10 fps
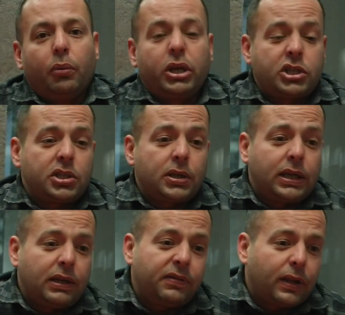which
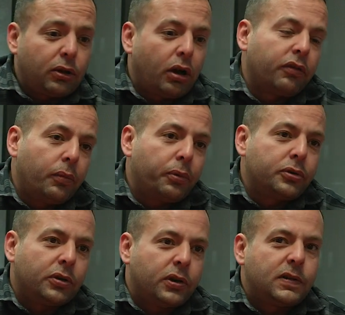gives a lot of
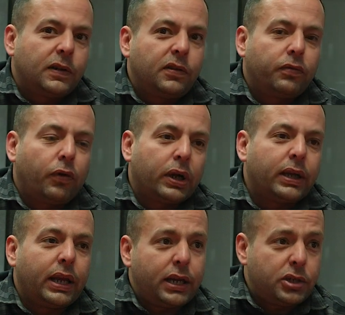opportunities for
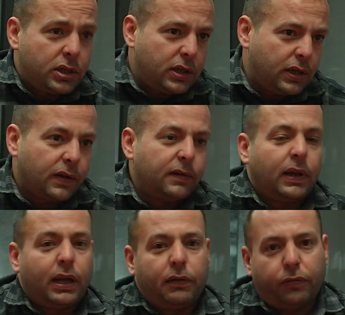the engineers
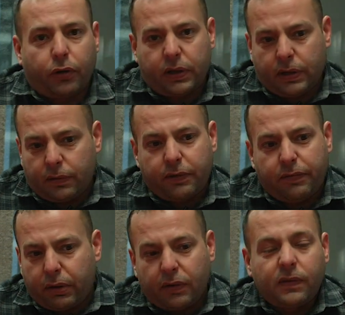and for the
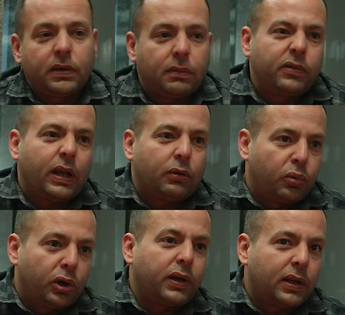various teams that
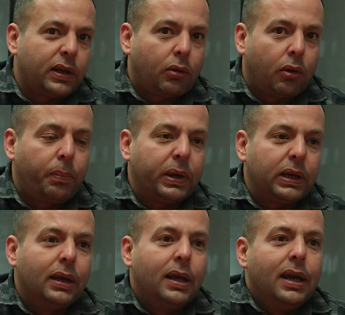work in the
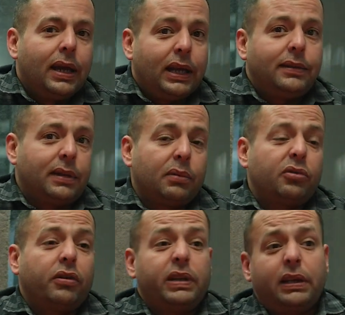company in
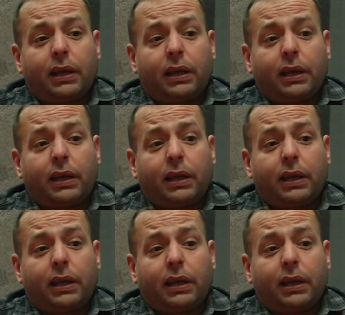terms of the